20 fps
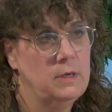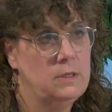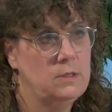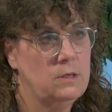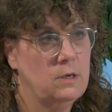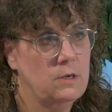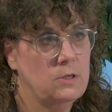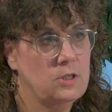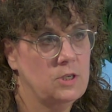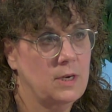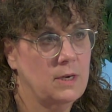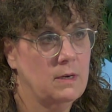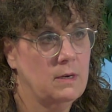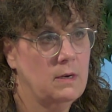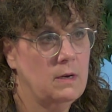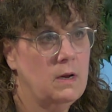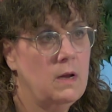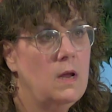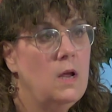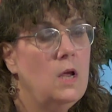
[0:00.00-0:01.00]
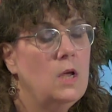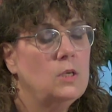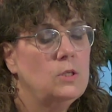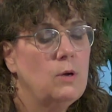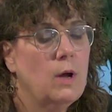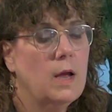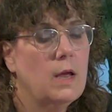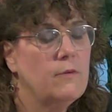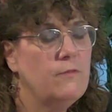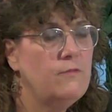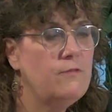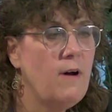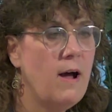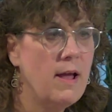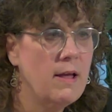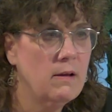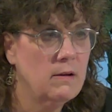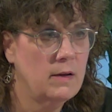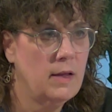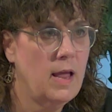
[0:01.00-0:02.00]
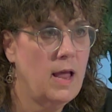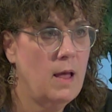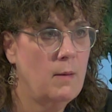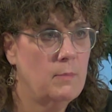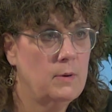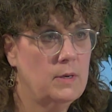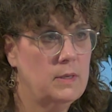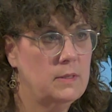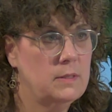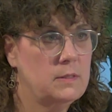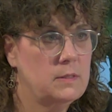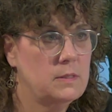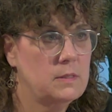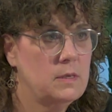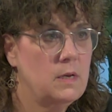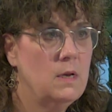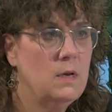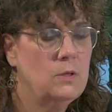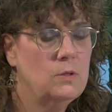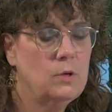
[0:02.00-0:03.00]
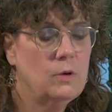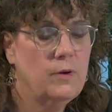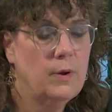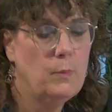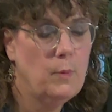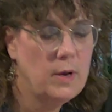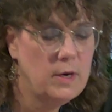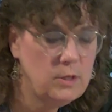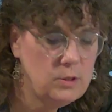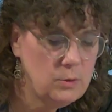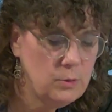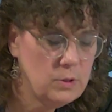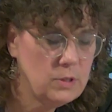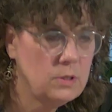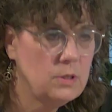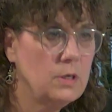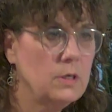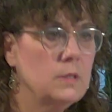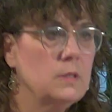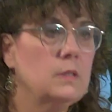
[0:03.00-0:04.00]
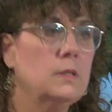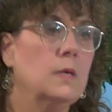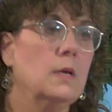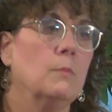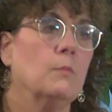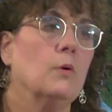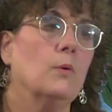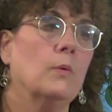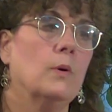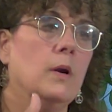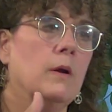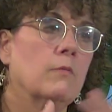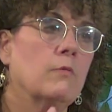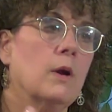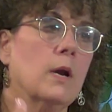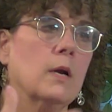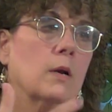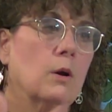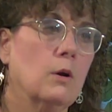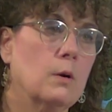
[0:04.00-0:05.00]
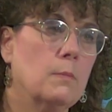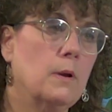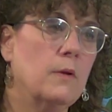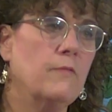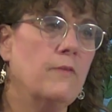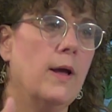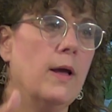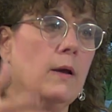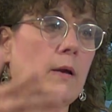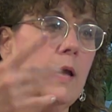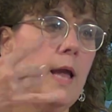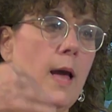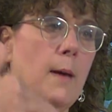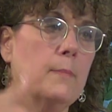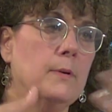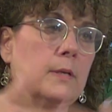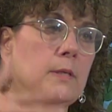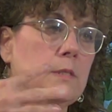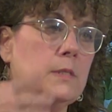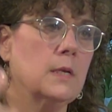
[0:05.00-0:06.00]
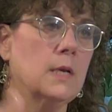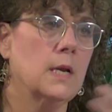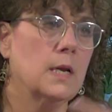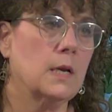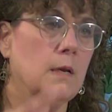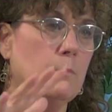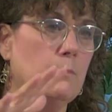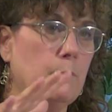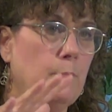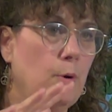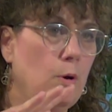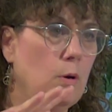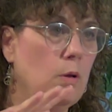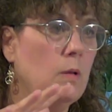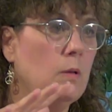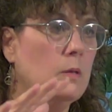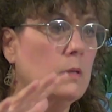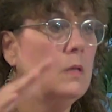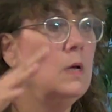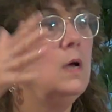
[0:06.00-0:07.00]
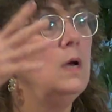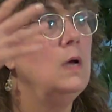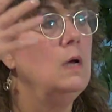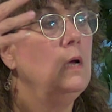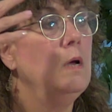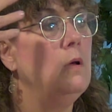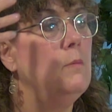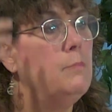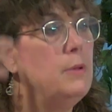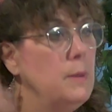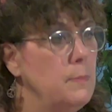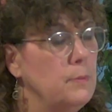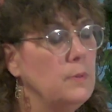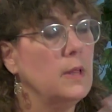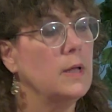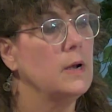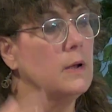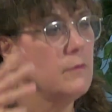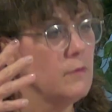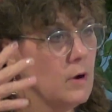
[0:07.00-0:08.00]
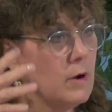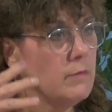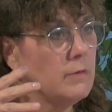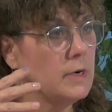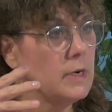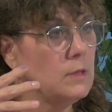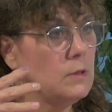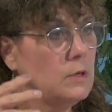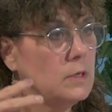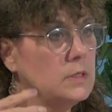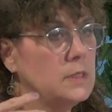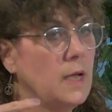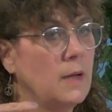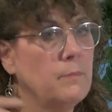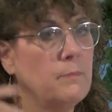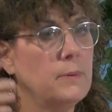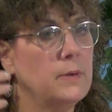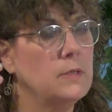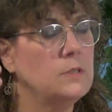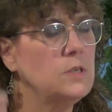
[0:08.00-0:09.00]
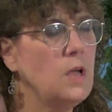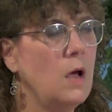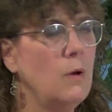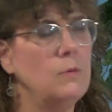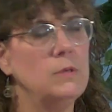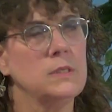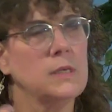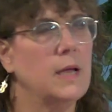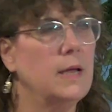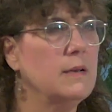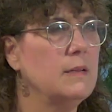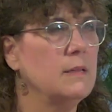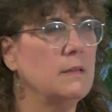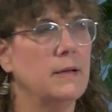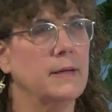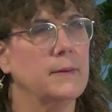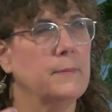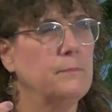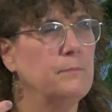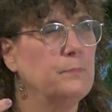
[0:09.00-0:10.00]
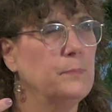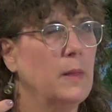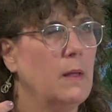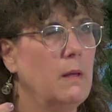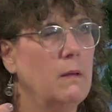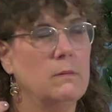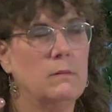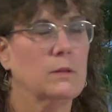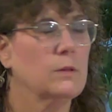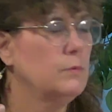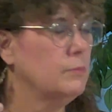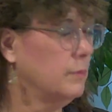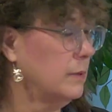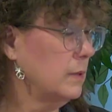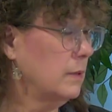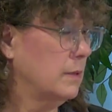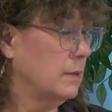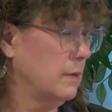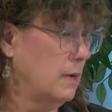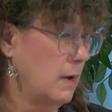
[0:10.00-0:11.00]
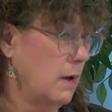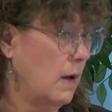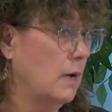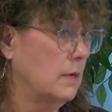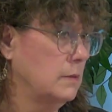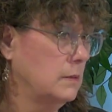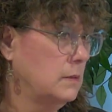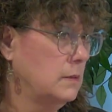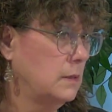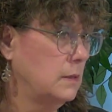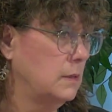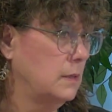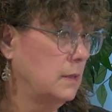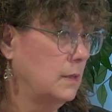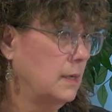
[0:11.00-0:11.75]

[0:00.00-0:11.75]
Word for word: researching. So I have file cabinets. So if I want to do a certain theme or whatever, I can go to my file cabinets and I can pull people that I've already looked at. But it's always kind of like the thrill of the hunt.